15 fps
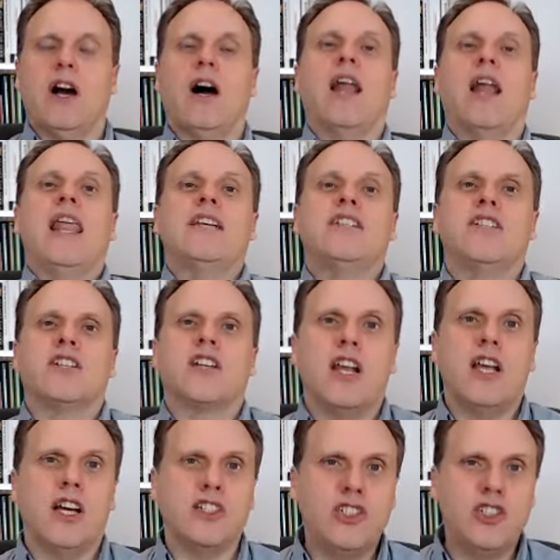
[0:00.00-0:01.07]

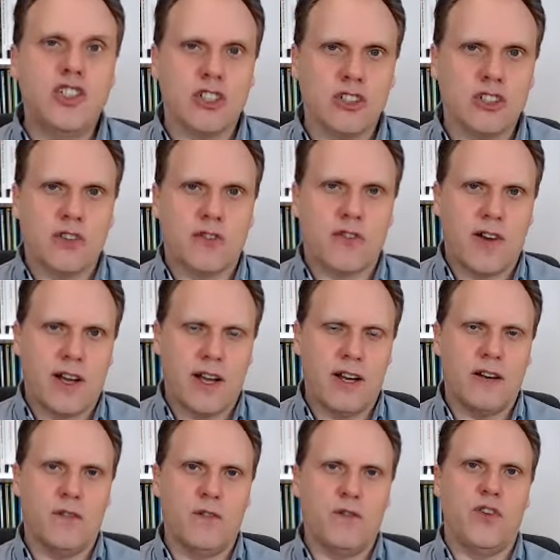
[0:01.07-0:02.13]
allegedly
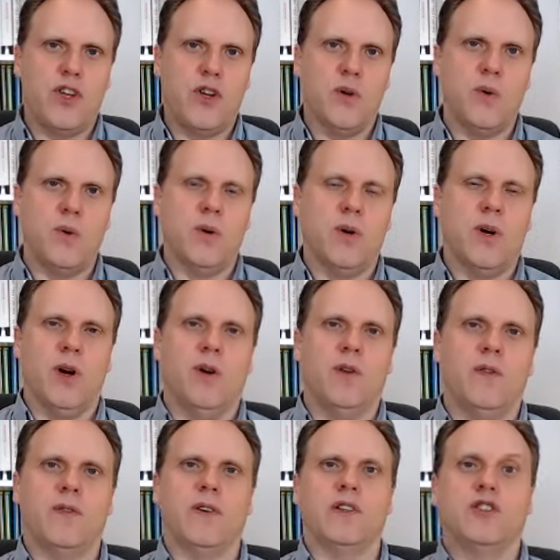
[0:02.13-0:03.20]
unjustified view
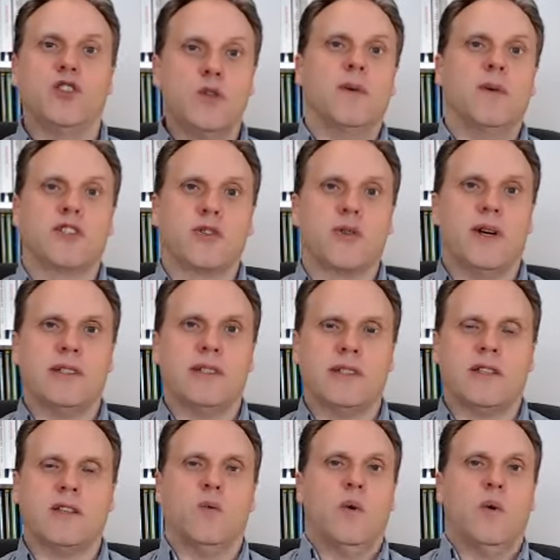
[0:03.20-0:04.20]
of too much risk.